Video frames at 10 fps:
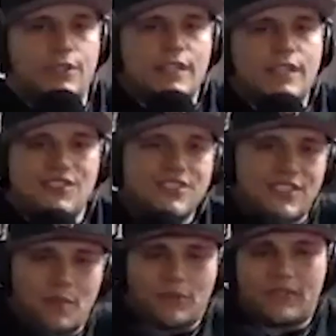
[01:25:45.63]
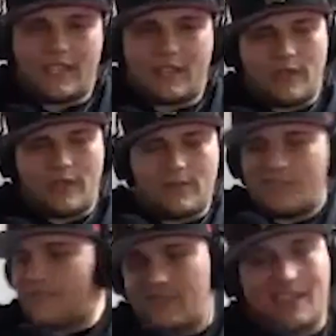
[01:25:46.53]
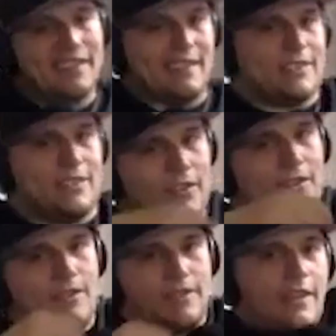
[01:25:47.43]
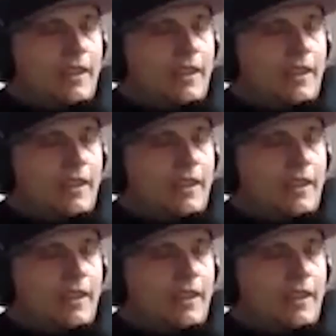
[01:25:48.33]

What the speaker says: Collegiate Summer League, whatever the frick that's called,